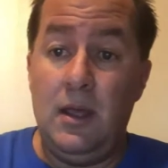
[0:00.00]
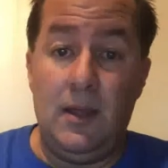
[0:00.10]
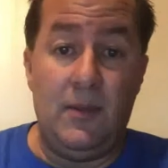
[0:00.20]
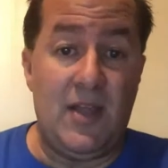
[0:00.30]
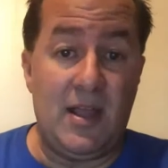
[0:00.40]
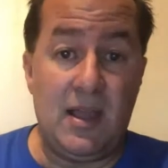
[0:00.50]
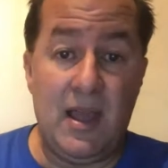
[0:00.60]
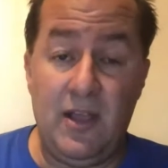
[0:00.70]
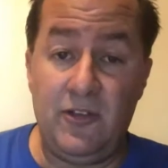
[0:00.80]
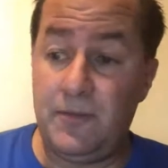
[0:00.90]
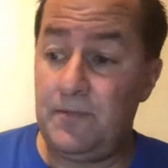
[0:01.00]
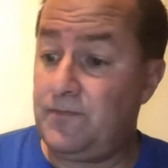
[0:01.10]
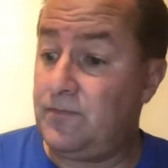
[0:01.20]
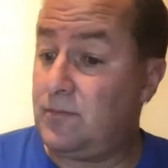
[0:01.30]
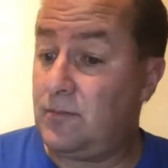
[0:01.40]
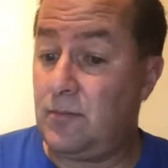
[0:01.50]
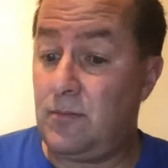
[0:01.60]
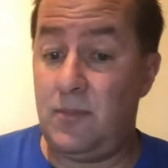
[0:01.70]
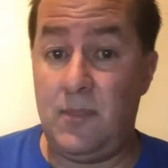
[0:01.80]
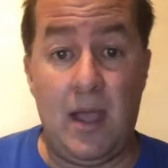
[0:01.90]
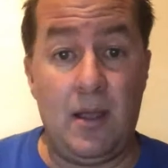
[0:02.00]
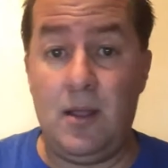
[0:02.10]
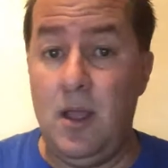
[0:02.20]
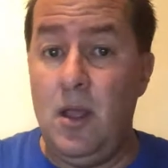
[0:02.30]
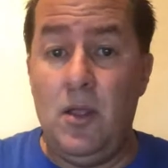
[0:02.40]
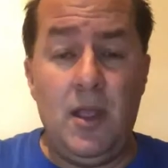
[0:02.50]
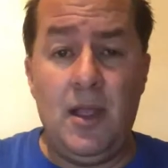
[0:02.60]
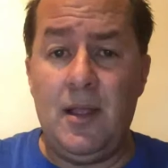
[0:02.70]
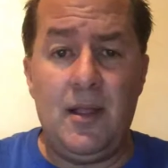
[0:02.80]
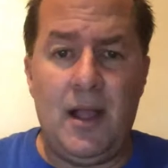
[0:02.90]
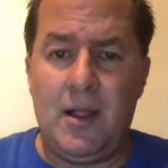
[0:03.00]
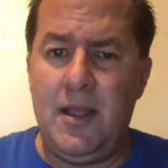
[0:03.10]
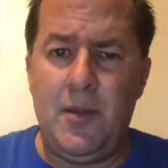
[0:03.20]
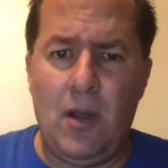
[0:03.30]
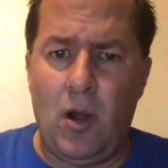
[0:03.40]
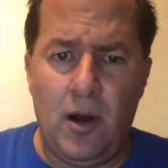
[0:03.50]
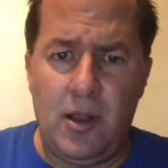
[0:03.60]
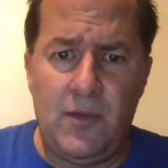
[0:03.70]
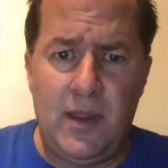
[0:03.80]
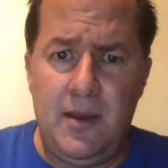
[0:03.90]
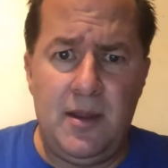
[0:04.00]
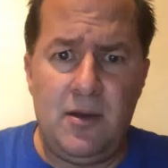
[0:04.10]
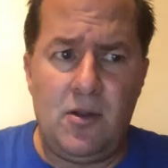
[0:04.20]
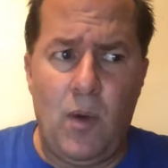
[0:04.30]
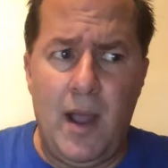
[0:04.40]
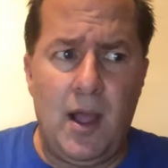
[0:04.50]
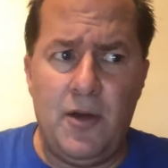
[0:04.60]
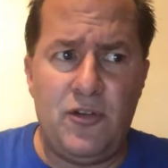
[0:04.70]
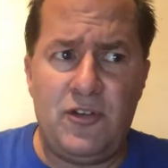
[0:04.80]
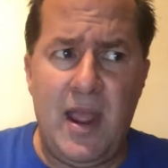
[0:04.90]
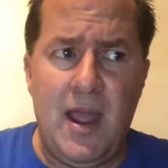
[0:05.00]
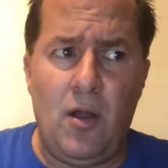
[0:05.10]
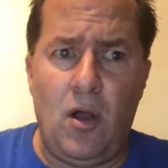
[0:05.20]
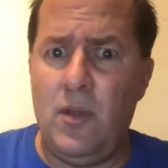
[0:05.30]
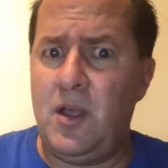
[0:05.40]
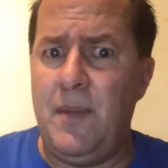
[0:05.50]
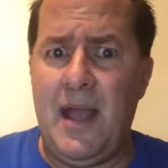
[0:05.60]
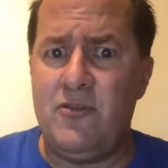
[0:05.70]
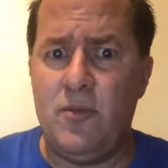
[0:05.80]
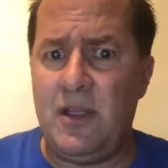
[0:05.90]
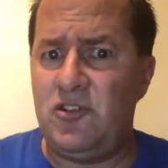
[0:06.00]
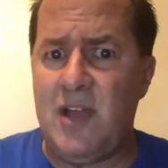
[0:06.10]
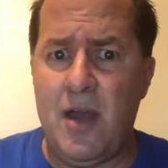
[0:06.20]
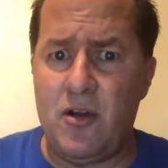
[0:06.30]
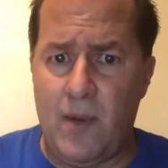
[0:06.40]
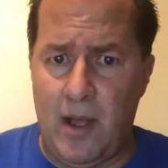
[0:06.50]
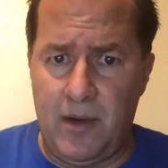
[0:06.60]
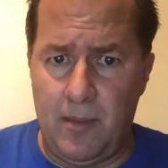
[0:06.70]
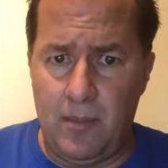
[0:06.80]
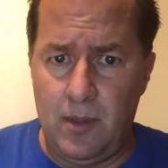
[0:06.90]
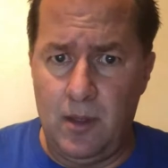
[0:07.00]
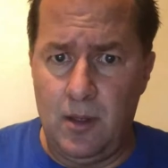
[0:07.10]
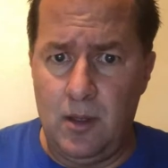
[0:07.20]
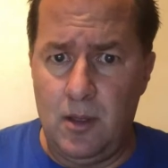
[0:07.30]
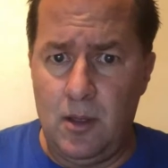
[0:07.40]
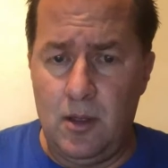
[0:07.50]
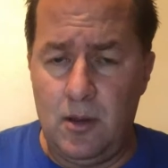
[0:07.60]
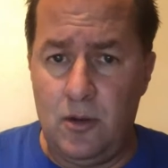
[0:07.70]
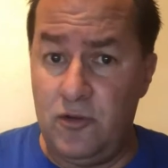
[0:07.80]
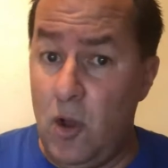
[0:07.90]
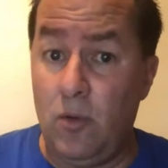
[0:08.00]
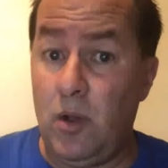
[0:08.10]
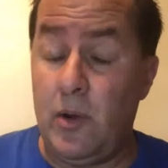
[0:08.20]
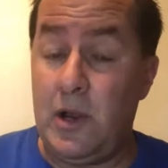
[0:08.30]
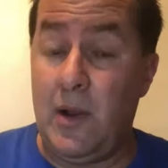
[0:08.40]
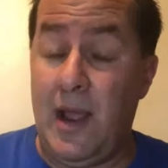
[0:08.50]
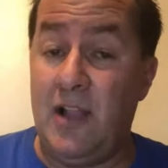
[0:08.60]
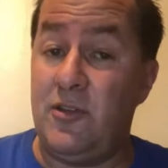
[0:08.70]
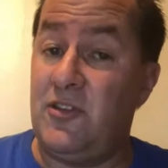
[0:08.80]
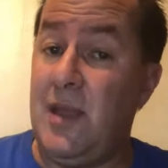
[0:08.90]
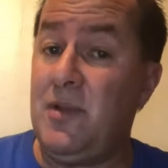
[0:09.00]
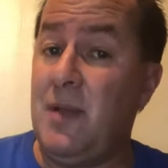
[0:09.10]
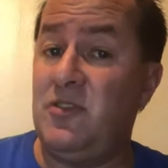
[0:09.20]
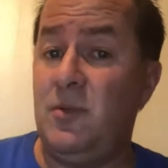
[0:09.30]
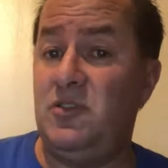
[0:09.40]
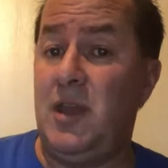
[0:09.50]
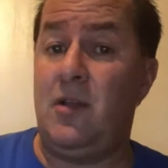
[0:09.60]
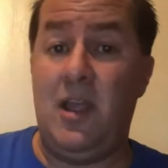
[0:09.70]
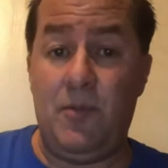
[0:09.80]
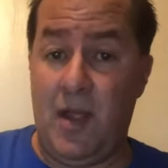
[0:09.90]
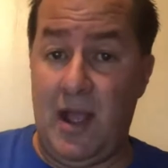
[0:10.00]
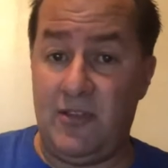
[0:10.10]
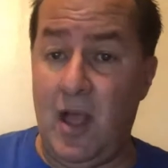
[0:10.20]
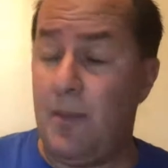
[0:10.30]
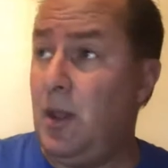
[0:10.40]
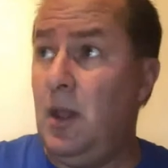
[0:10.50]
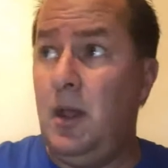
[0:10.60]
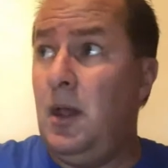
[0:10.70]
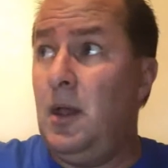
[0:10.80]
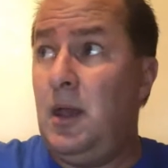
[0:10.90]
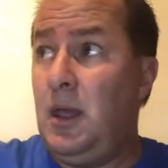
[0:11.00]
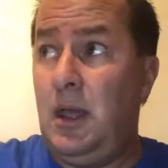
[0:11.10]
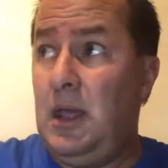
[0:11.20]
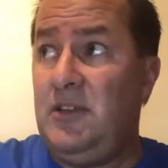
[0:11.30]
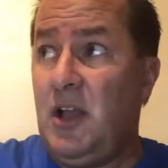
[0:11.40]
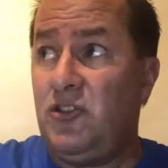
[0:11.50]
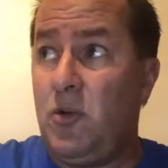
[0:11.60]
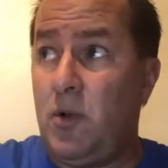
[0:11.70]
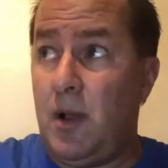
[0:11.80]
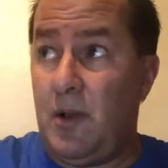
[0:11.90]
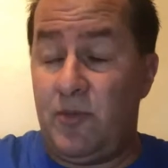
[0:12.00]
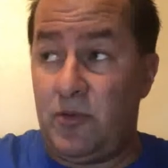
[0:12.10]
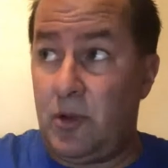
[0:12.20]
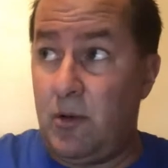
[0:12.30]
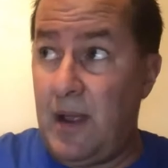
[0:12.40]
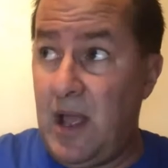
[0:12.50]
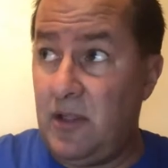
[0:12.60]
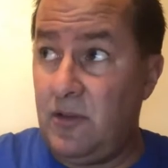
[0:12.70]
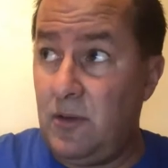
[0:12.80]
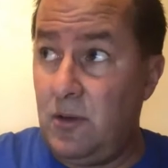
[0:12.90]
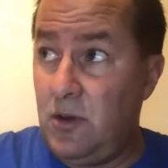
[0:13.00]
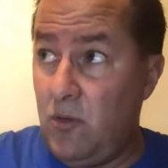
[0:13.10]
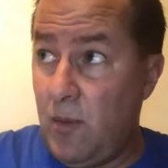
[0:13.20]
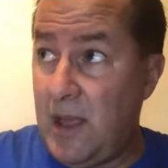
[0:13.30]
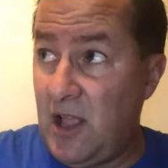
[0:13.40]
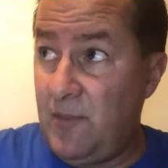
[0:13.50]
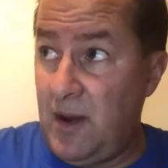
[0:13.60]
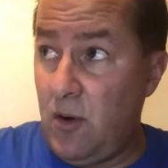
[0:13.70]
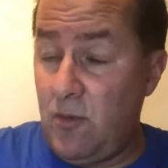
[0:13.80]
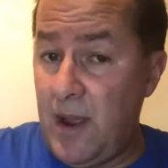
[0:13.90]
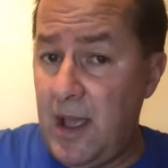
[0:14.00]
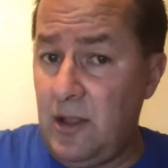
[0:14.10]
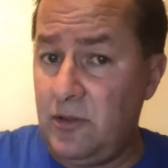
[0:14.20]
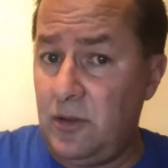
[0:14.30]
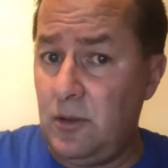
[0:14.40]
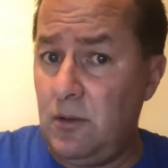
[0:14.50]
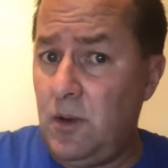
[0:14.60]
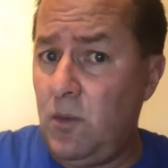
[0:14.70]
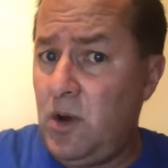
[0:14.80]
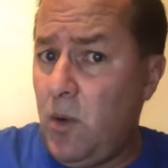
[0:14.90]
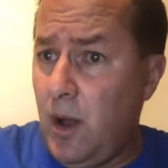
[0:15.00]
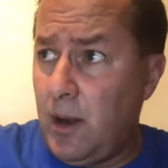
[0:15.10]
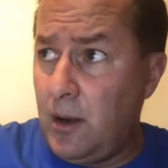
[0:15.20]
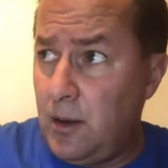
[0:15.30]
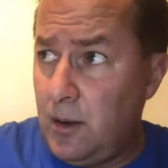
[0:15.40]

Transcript: In the second case, yeah, it can be argued that he didn't quite understand all the commands that were being shouted around him. Don't lower your hands. At the same time, someone's saying, keep your hands up. He's not sure, am I supposed to lower my hands? Do you want me to lower my hands? What do you want?